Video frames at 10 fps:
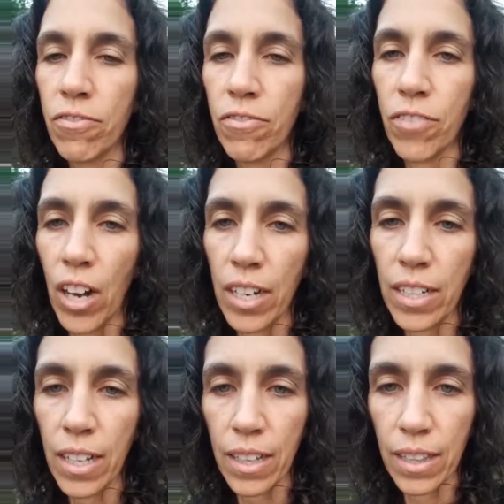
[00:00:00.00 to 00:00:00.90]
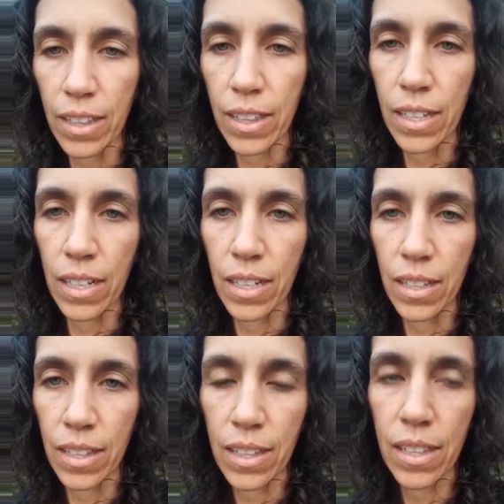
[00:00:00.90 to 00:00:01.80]
finding the
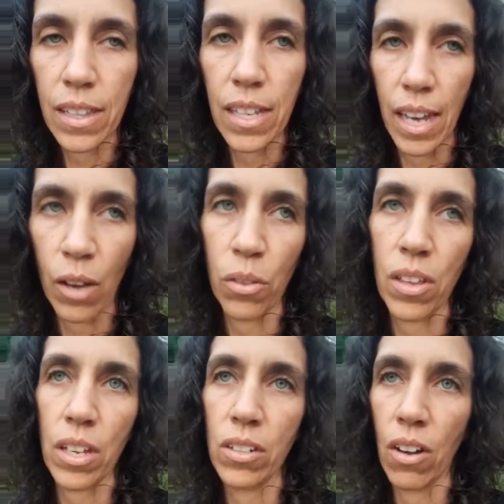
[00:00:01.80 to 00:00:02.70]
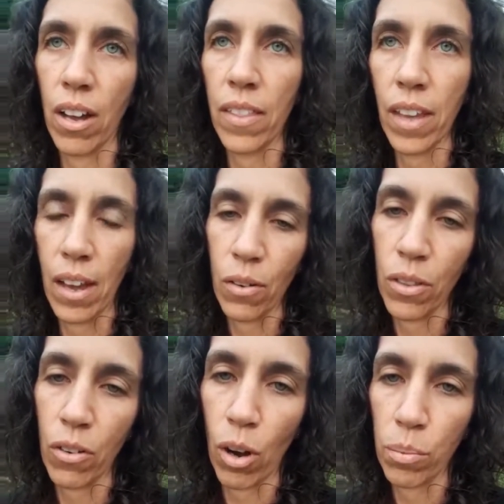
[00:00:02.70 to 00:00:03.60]
the healthier diet, the
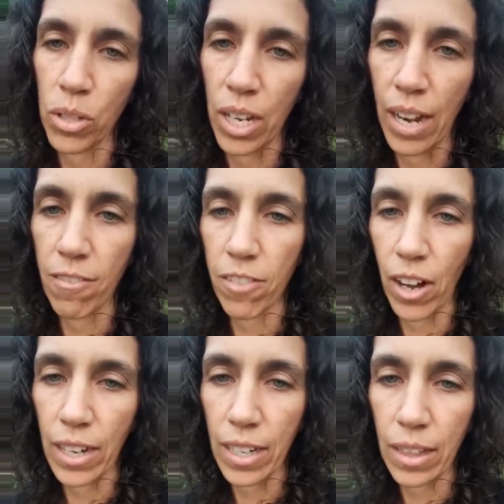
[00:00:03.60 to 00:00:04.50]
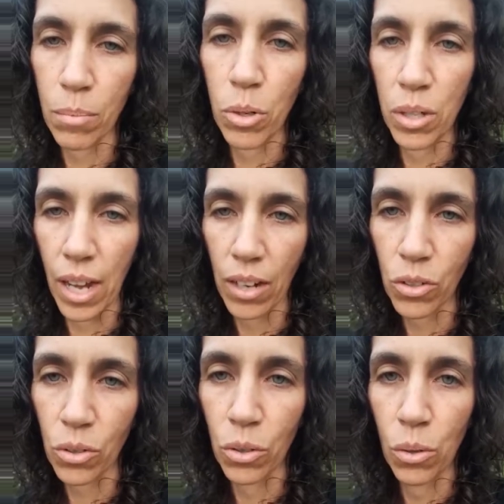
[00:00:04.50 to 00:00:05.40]
healthier option, and finding the more
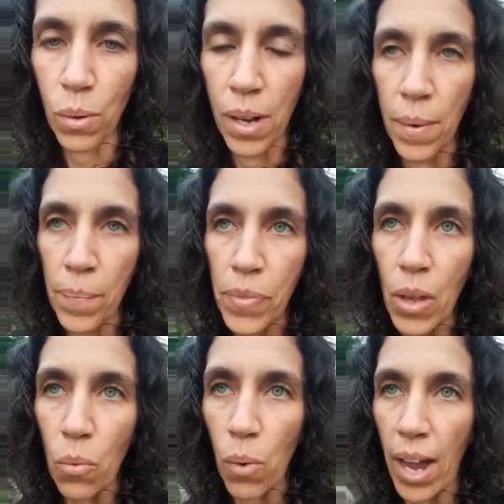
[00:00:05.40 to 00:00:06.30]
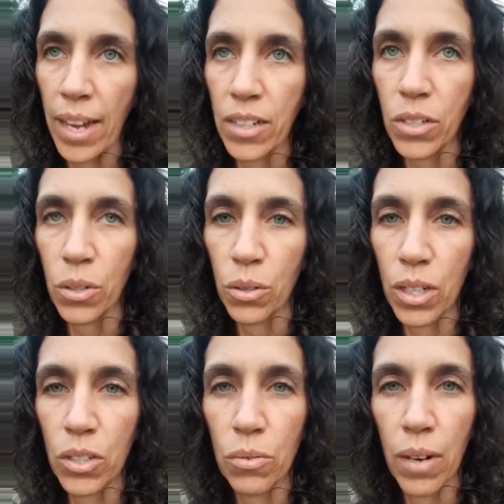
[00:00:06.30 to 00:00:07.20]
natural way to
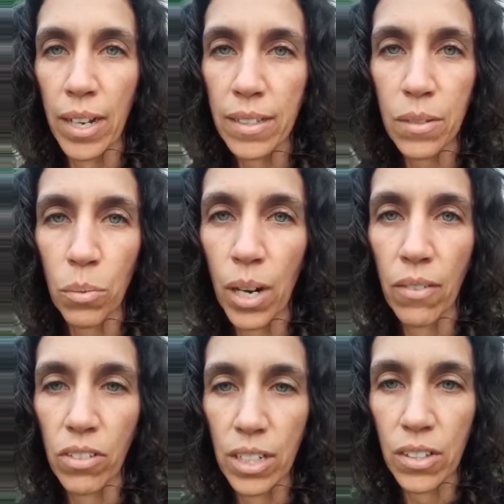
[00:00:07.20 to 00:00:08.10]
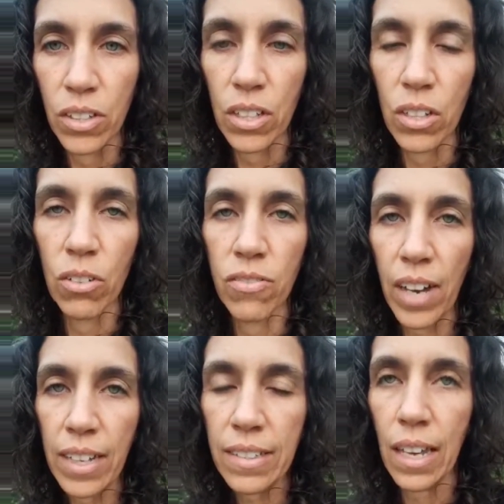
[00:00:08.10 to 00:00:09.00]
address whatever it is that you're
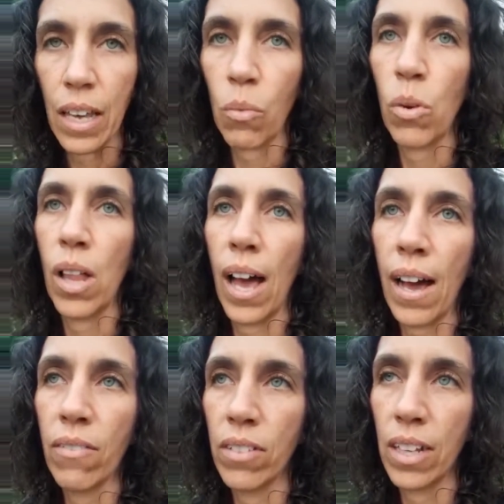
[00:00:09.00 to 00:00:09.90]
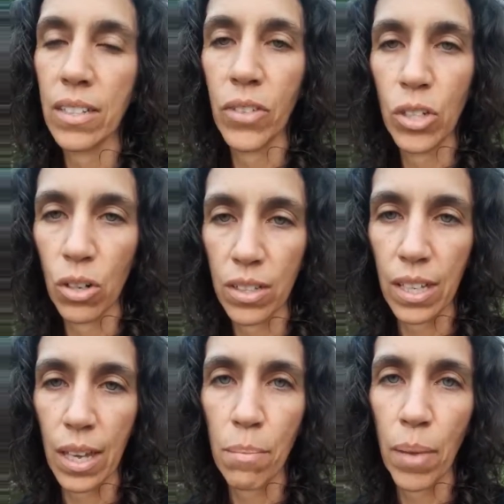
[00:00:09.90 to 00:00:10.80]
facing will have less of a toxic
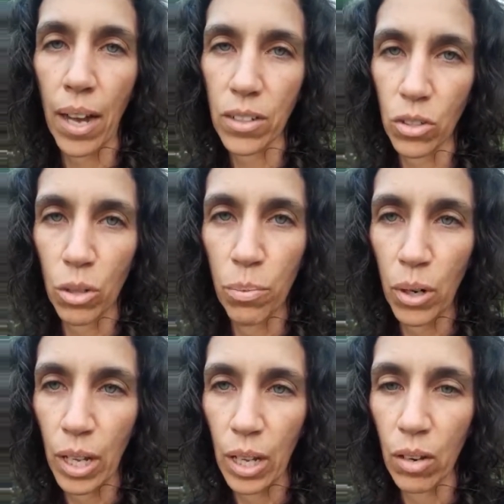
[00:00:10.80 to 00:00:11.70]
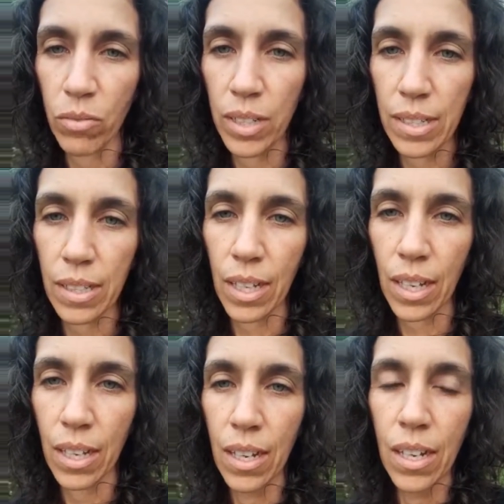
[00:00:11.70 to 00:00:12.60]
impact on your body,
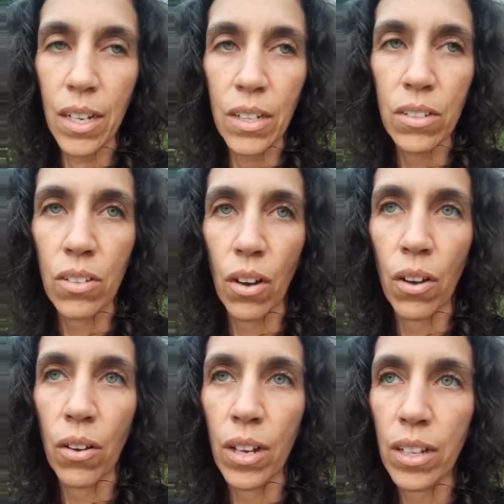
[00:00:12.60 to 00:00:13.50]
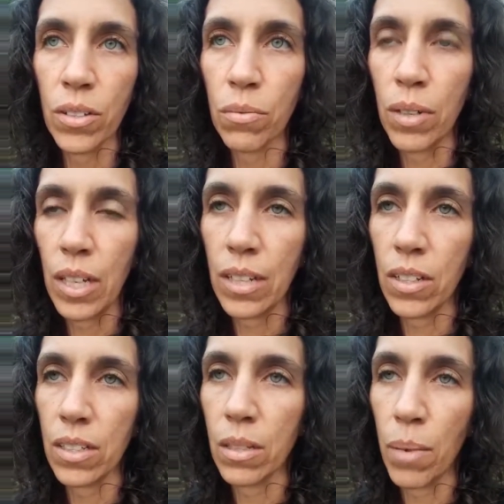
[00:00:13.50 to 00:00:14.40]
obviously. So it's really
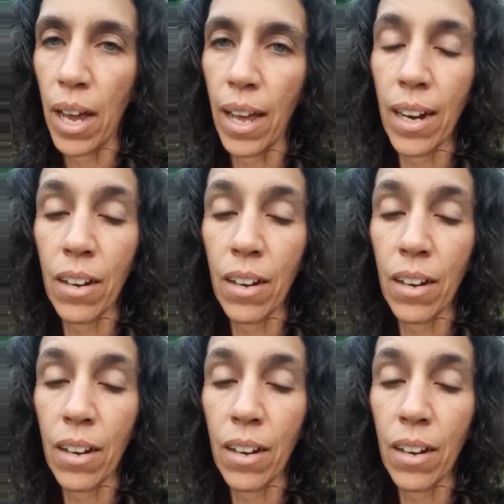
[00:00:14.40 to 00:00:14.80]
just about, and